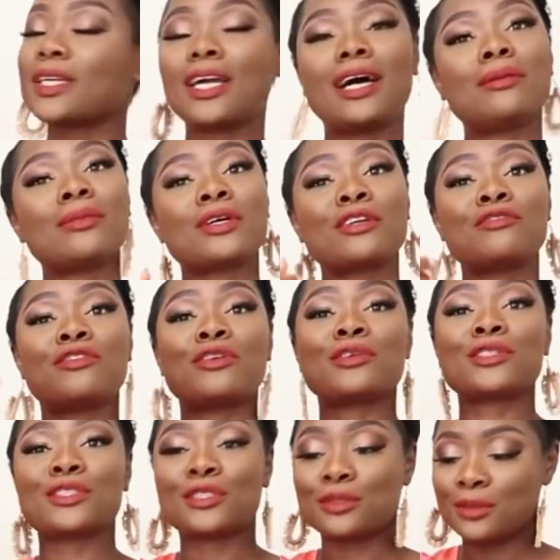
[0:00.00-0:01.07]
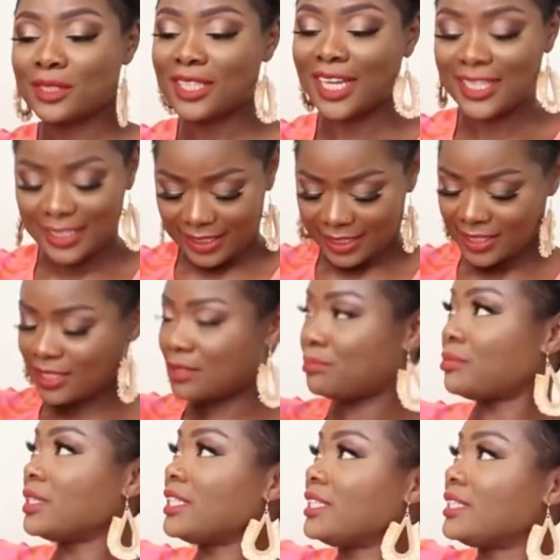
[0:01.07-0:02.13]
I'm looking forward to starting this
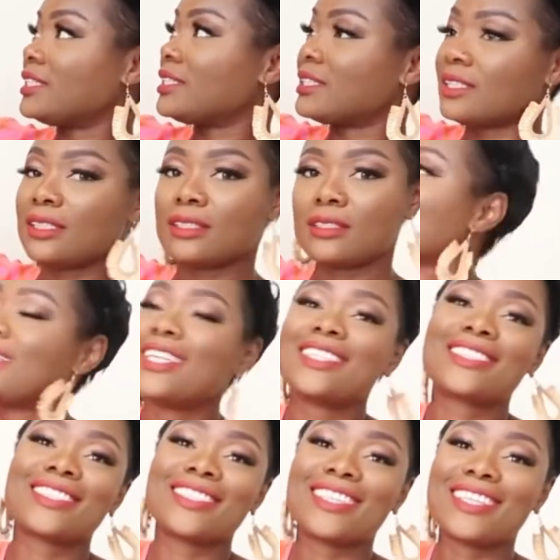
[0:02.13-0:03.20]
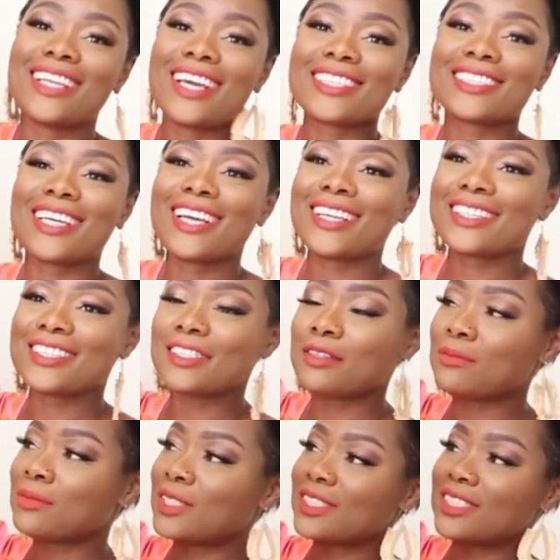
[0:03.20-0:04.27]
piece. So the next
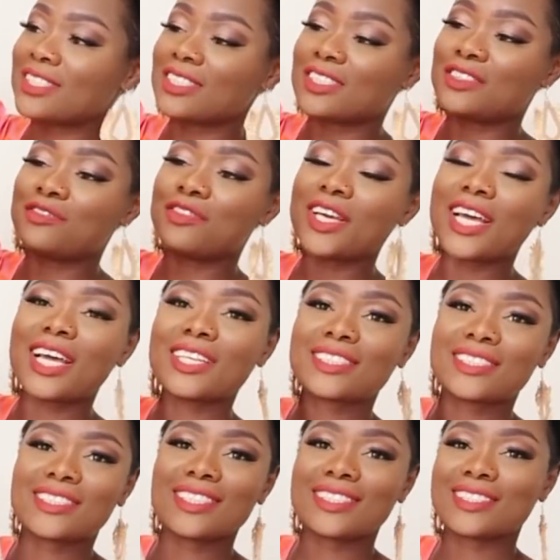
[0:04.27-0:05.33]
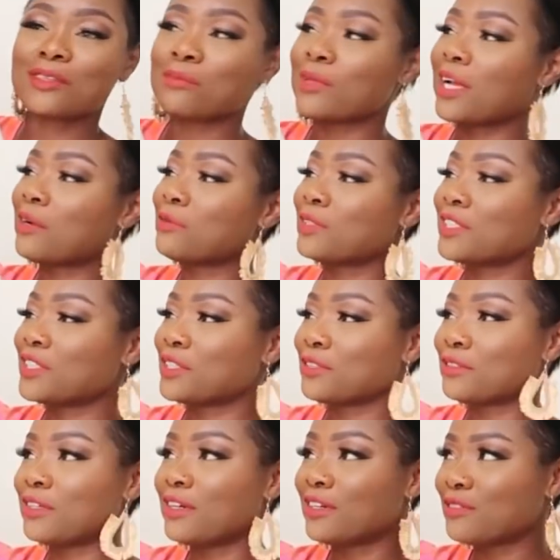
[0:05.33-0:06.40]
item is this vest. This I'm not really
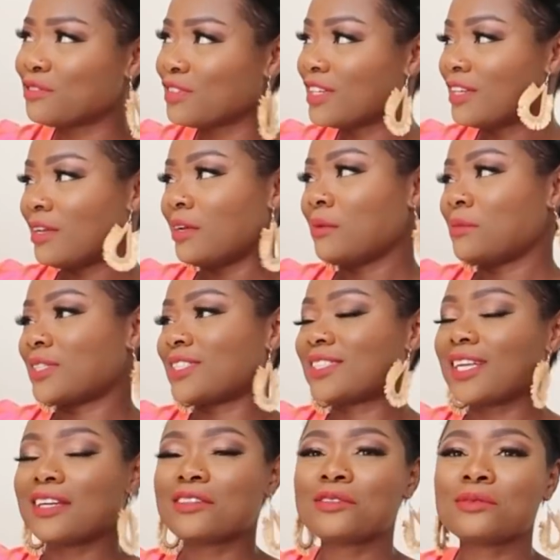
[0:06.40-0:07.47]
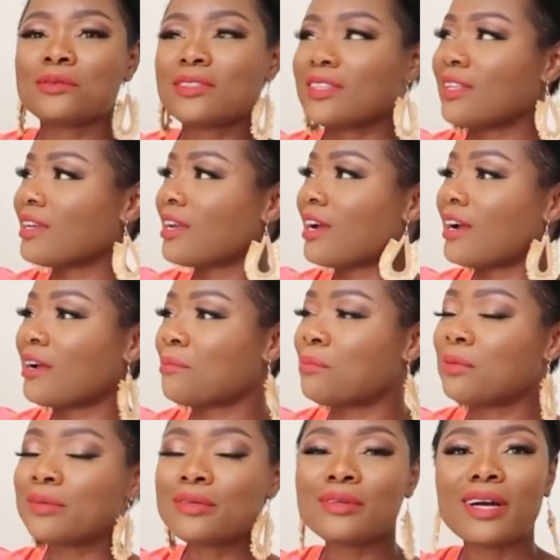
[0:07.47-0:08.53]
sure of, because I don't think I
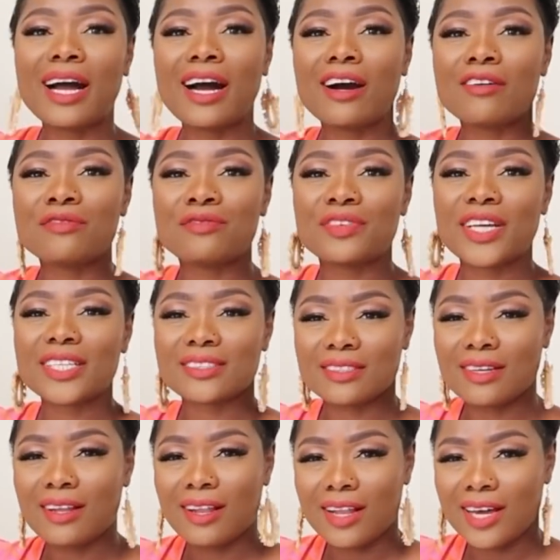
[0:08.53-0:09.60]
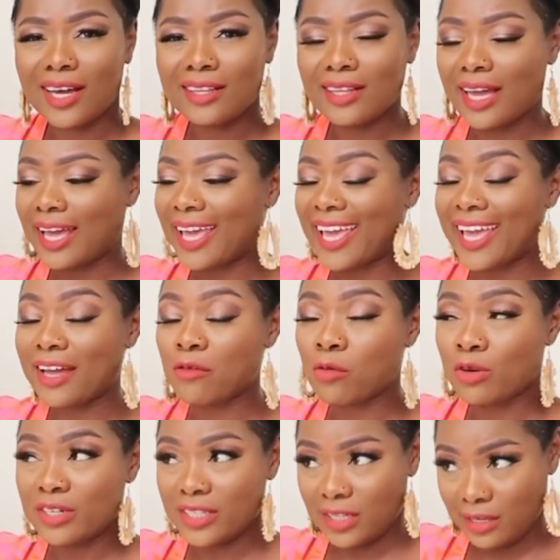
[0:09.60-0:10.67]
pull out vests a lot. I had
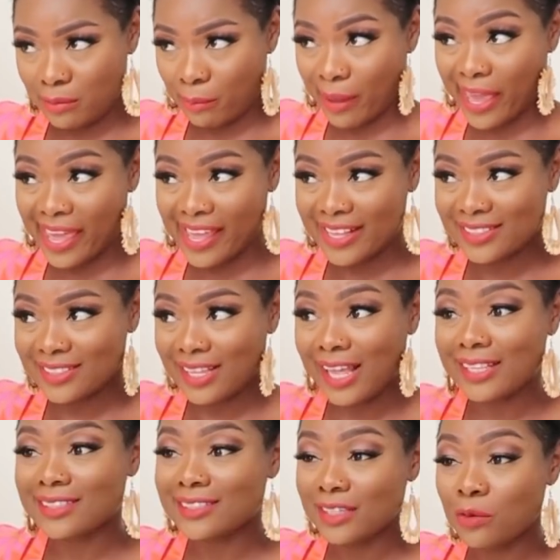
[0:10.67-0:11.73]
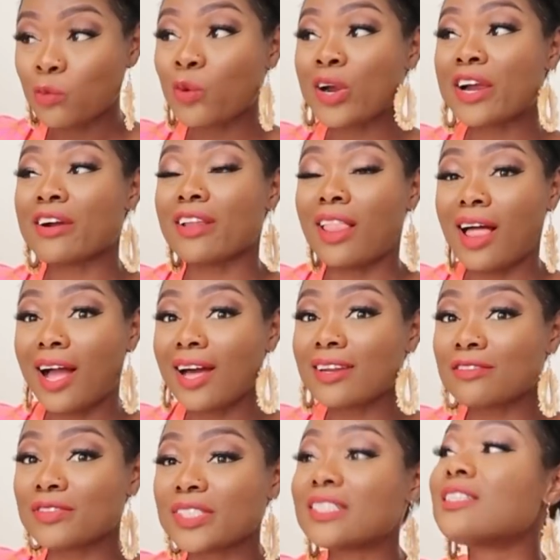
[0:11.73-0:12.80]
one in the past. I did wear a lot
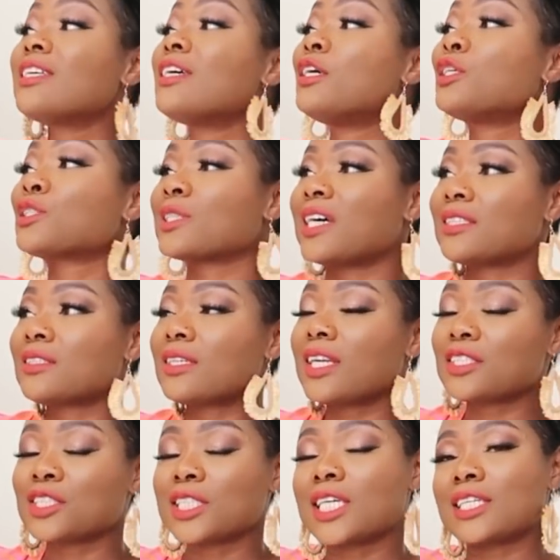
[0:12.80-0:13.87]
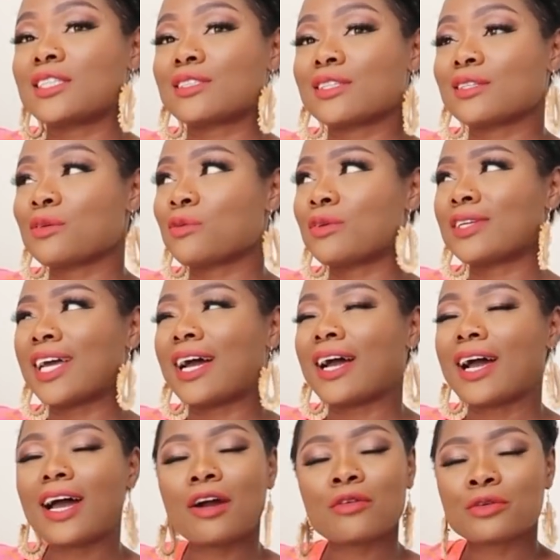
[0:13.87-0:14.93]
of it, so I thought I should get another one. I
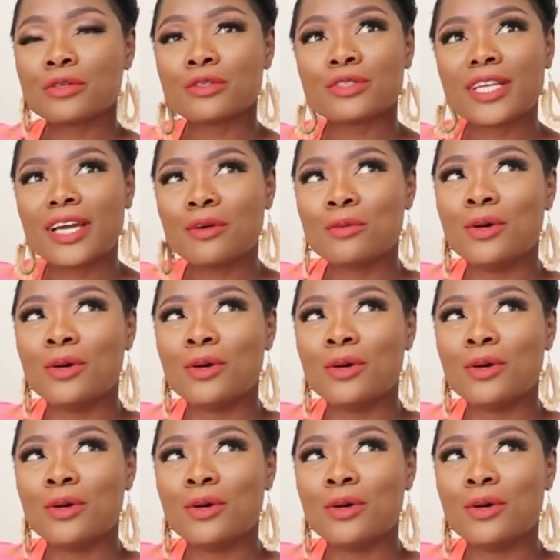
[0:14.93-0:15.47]
outgrew that